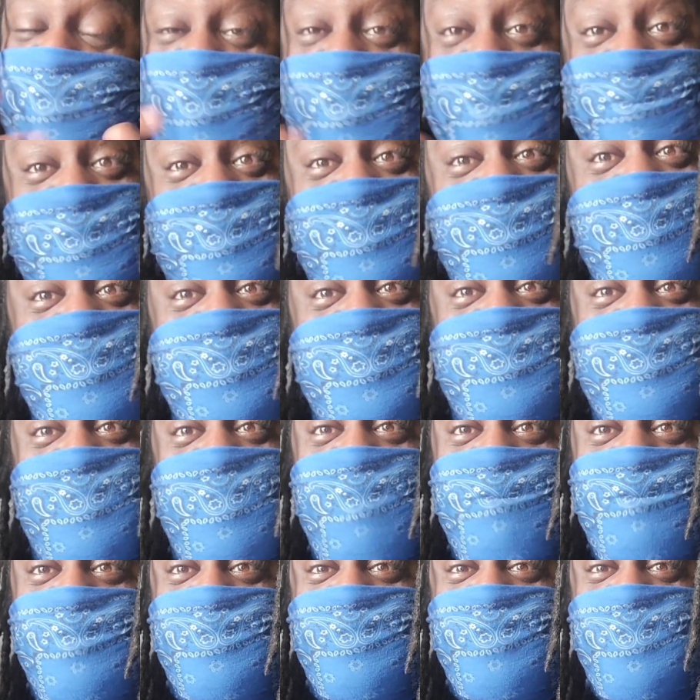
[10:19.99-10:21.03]
Let me know in the
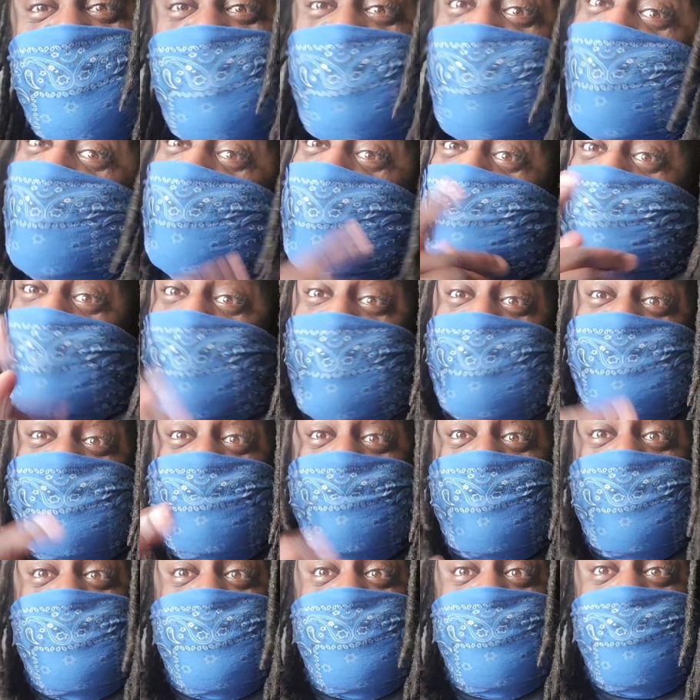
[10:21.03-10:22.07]
comments. We
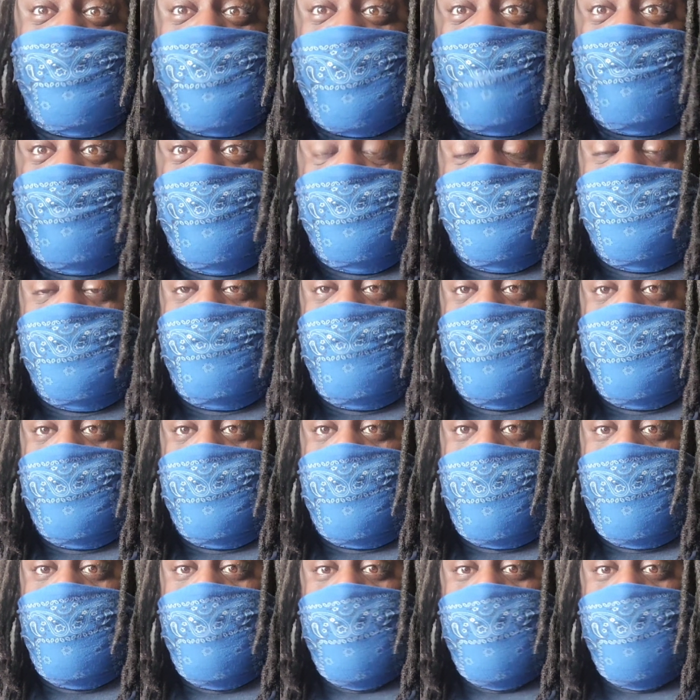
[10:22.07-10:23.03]
possibly shoot that music video.